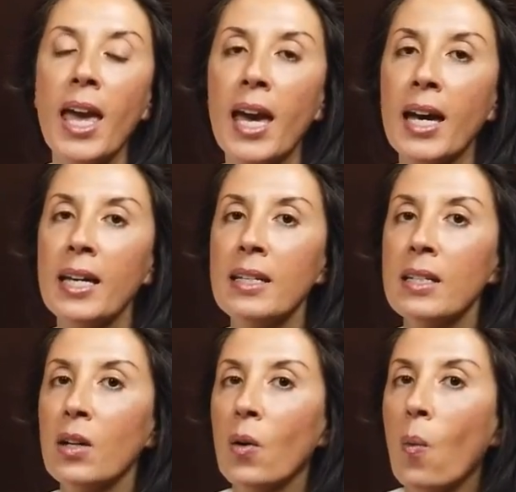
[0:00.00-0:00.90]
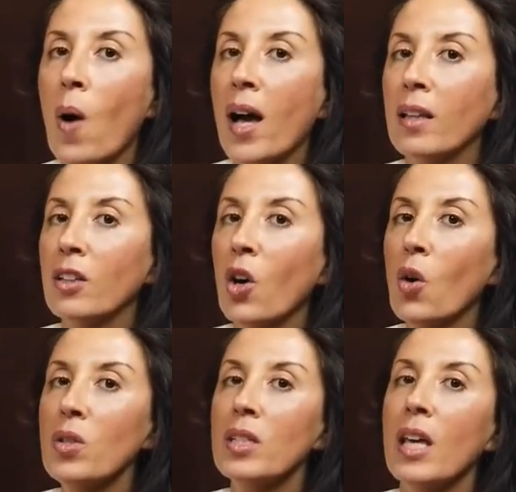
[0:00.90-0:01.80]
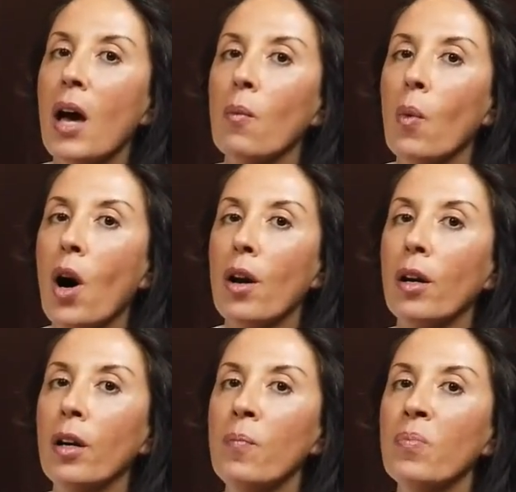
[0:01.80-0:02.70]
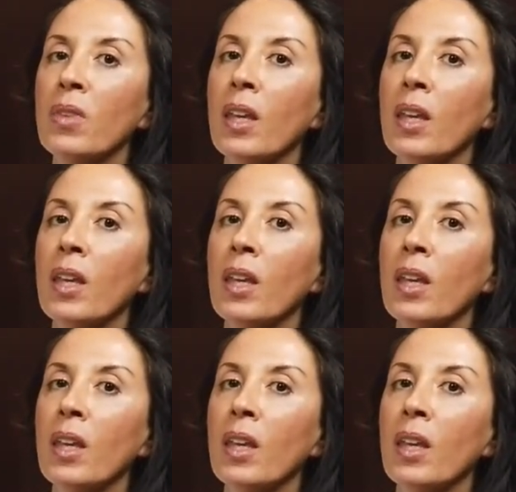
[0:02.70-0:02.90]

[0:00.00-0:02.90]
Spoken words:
And while it holds that water